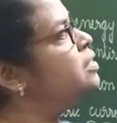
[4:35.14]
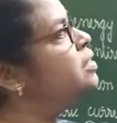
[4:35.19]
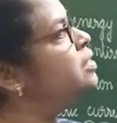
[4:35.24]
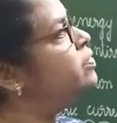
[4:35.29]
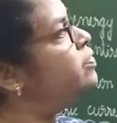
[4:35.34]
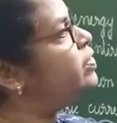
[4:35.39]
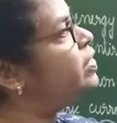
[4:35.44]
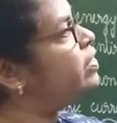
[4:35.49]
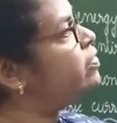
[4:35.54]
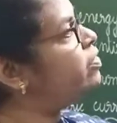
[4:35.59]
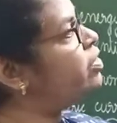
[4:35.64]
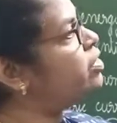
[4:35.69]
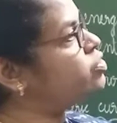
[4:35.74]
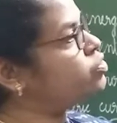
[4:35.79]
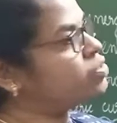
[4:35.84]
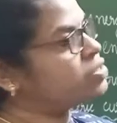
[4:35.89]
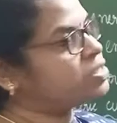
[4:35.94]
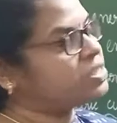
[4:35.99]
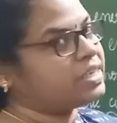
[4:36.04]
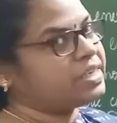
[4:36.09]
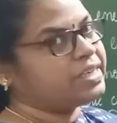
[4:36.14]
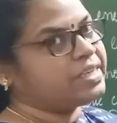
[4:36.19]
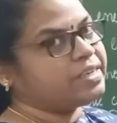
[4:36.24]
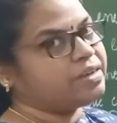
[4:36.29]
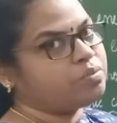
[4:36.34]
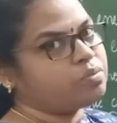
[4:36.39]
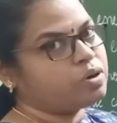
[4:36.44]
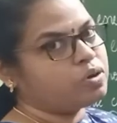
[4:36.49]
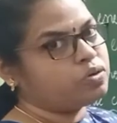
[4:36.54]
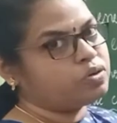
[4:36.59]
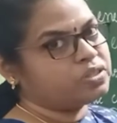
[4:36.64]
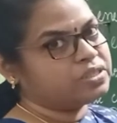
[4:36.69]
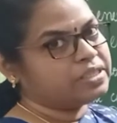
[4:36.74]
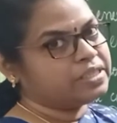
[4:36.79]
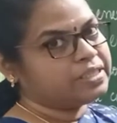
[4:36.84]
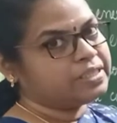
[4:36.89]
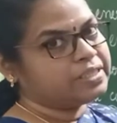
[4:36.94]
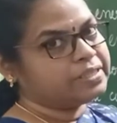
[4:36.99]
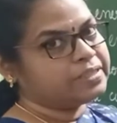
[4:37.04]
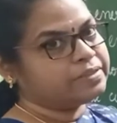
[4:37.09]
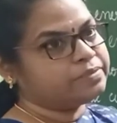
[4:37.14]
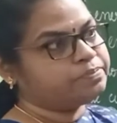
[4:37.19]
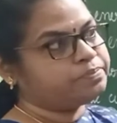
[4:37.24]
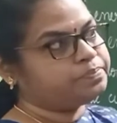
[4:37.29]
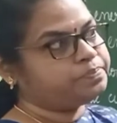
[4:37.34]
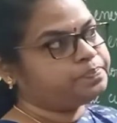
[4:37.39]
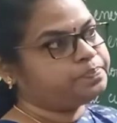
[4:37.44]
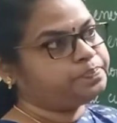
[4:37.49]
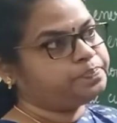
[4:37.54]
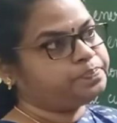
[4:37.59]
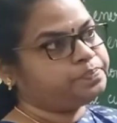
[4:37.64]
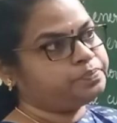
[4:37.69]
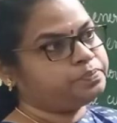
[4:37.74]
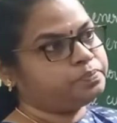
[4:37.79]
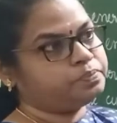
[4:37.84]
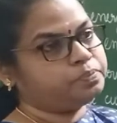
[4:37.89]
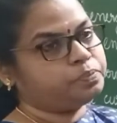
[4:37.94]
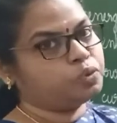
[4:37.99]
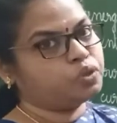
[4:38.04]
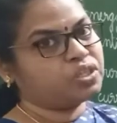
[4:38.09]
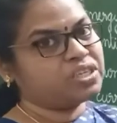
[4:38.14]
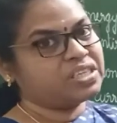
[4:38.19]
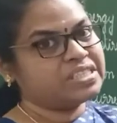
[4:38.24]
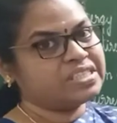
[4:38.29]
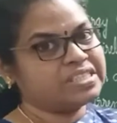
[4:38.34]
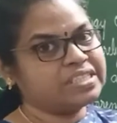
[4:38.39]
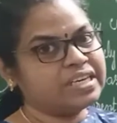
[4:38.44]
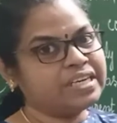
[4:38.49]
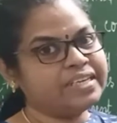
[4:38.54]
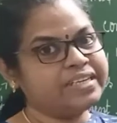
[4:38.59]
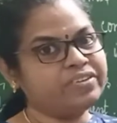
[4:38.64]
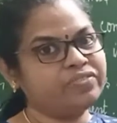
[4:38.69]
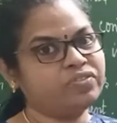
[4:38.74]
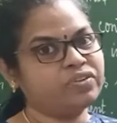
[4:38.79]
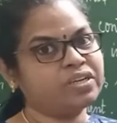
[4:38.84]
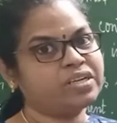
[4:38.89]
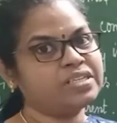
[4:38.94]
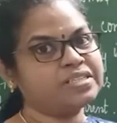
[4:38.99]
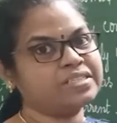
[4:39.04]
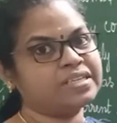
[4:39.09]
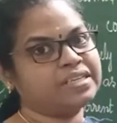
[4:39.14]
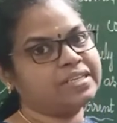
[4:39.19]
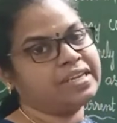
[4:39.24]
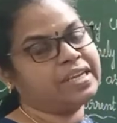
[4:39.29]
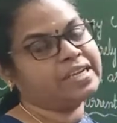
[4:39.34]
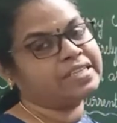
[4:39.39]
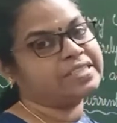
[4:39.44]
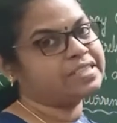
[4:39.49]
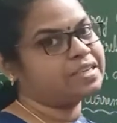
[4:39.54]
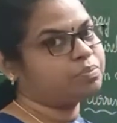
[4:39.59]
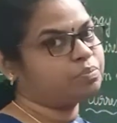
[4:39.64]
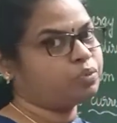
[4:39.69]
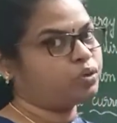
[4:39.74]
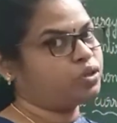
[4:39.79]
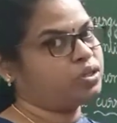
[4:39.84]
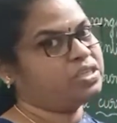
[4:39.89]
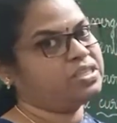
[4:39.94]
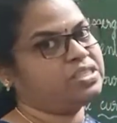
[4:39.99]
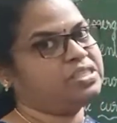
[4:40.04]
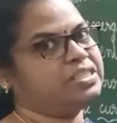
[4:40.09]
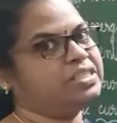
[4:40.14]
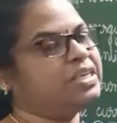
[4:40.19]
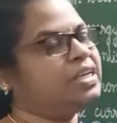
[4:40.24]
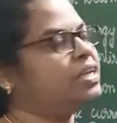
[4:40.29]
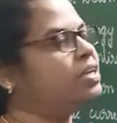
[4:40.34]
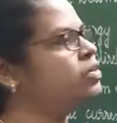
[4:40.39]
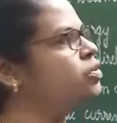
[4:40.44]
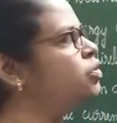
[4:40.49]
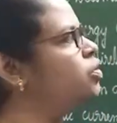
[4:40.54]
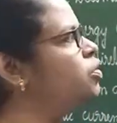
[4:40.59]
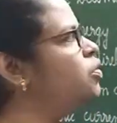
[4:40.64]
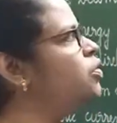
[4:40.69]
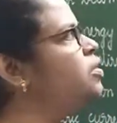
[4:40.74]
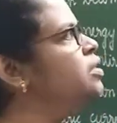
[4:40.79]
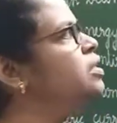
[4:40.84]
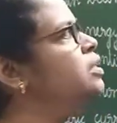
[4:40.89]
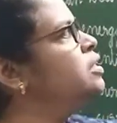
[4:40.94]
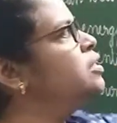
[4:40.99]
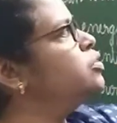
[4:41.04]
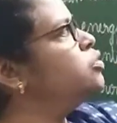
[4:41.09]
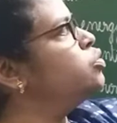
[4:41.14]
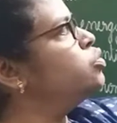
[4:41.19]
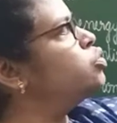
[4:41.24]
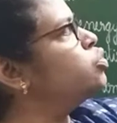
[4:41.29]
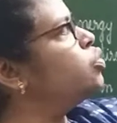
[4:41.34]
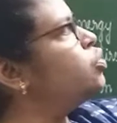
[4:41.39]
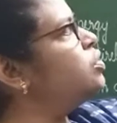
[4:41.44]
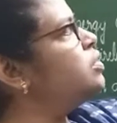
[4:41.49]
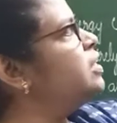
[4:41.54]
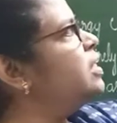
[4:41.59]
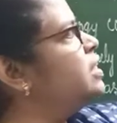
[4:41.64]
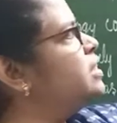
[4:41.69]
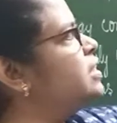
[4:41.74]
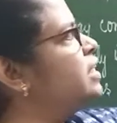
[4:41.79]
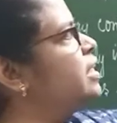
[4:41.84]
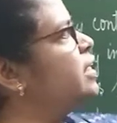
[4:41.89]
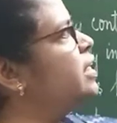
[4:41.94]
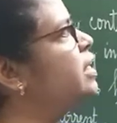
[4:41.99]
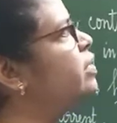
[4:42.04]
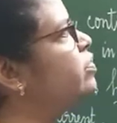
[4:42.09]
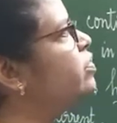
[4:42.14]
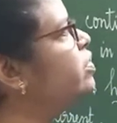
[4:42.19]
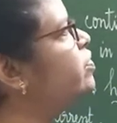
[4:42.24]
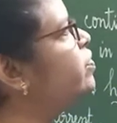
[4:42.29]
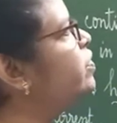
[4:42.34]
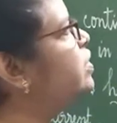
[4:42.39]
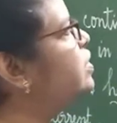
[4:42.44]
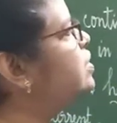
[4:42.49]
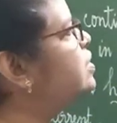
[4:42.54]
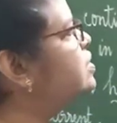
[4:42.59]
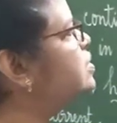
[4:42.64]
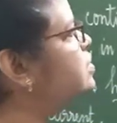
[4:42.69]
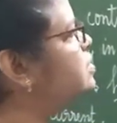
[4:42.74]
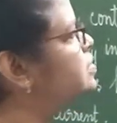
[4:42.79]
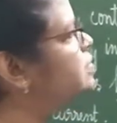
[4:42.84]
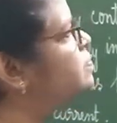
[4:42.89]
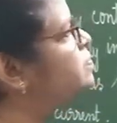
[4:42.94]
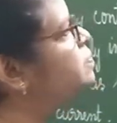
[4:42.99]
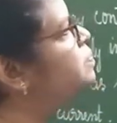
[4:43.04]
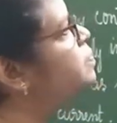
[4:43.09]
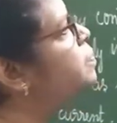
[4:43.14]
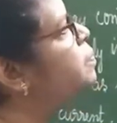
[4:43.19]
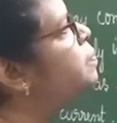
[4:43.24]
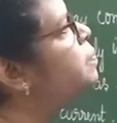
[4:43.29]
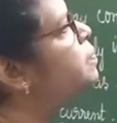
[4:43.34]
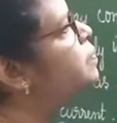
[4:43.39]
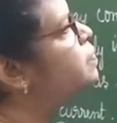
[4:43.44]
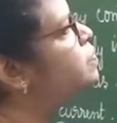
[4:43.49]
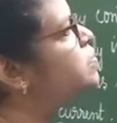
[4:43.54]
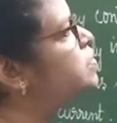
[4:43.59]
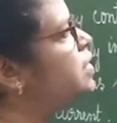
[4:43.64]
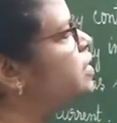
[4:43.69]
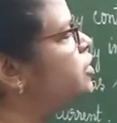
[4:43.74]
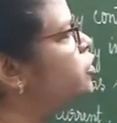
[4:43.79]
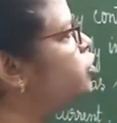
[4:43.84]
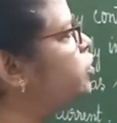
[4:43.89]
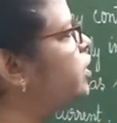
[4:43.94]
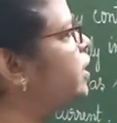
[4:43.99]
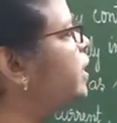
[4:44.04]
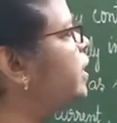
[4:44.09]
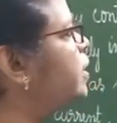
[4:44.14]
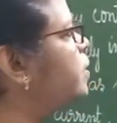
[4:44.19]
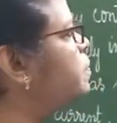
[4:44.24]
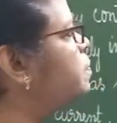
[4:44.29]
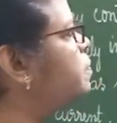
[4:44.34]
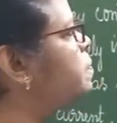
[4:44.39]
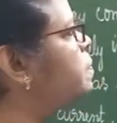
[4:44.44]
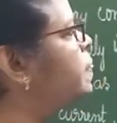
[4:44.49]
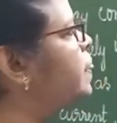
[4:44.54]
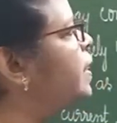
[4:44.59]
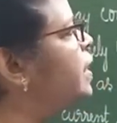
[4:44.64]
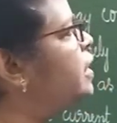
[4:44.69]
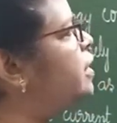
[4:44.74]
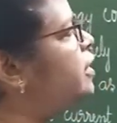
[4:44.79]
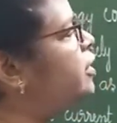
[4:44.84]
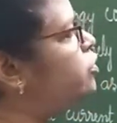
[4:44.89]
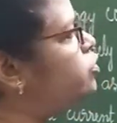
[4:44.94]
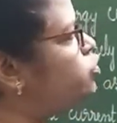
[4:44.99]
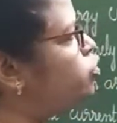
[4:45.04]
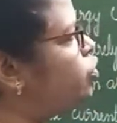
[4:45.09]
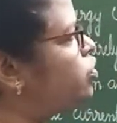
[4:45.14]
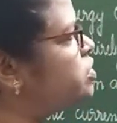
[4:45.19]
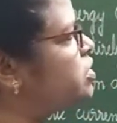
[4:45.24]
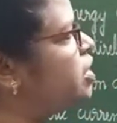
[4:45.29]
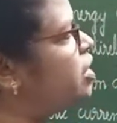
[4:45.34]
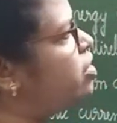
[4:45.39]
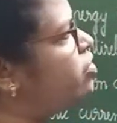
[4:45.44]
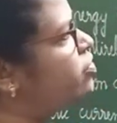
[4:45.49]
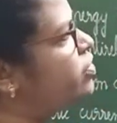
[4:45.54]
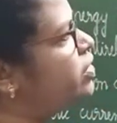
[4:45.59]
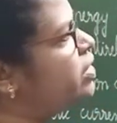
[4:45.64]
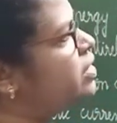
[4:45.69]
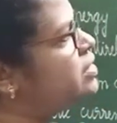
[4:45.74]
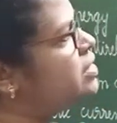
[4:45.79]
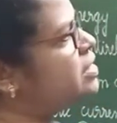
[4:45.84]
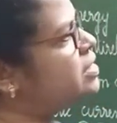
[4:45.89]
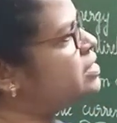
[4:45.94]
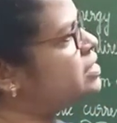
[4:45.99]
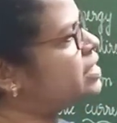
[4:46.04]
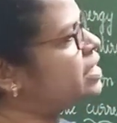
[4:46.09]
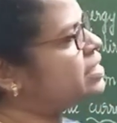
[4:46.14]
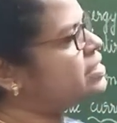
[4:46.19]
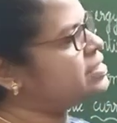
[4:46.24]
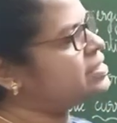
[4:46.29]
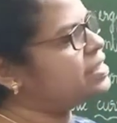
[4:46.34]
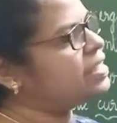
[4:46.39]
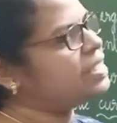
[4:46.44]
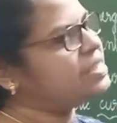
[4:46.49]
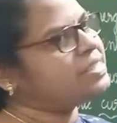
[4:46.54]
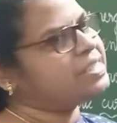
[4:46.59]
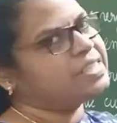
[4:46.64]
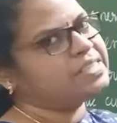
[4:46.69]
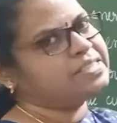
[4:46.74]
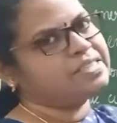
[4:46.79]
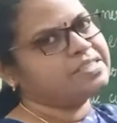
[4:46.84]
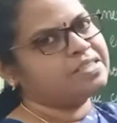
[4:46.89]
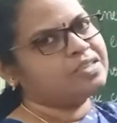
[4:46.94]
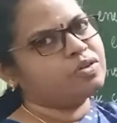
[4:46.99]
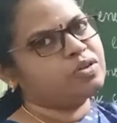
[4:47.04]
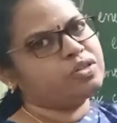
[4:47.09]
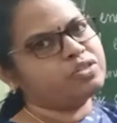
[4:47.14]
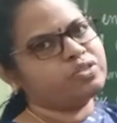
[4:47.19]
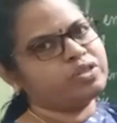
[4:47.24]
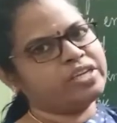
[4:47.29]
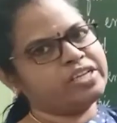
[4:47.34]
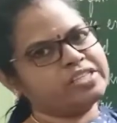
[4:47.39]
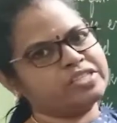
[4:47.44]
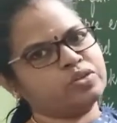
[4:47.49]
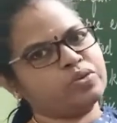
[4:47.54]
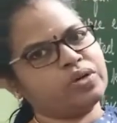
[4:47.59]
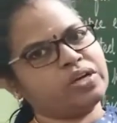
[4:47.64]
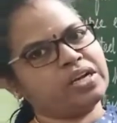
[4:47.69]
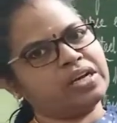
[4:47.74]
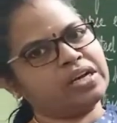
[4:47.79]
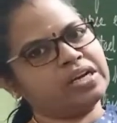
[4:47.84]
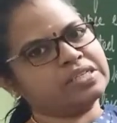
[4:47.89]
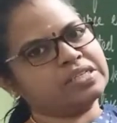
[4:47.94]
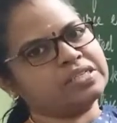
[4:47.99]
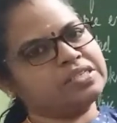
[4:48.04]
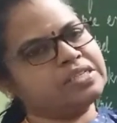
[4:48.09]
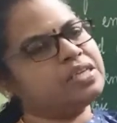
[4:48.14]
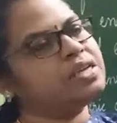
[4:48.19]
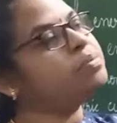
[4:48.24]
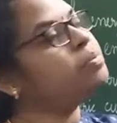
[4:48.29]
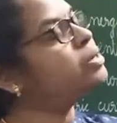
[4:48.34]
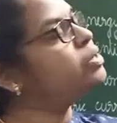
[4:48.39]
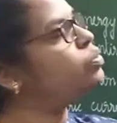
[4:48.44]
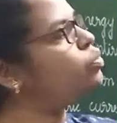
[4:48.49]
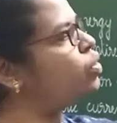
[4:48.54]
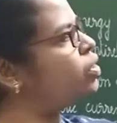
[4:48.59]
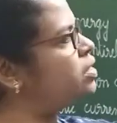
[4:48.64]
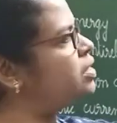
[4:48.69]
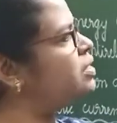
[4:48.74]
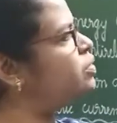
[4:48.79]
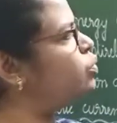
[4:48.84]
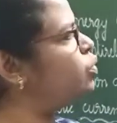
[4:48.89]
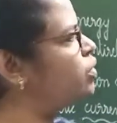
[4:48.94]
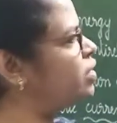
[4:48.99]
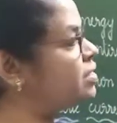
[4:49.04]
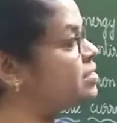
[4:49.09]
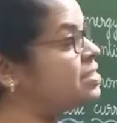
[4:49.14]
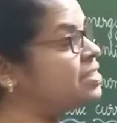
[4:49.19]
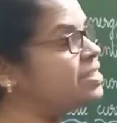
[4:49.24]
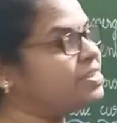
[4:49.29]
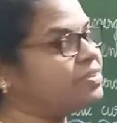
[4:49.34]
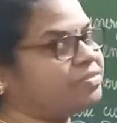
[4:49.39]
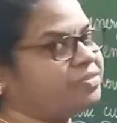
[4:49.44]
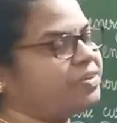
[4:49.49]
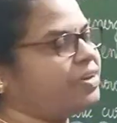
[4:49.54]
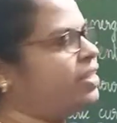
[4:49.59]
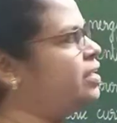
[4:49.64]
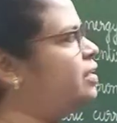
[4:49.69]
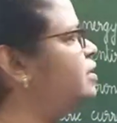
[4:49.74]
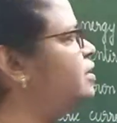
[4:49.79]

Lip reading: We have also studied about the potential difference and electric potential. No, to show that I have given this circuit diagram. Now Joules law of heating states that H is equal to I square RT, but what does it define?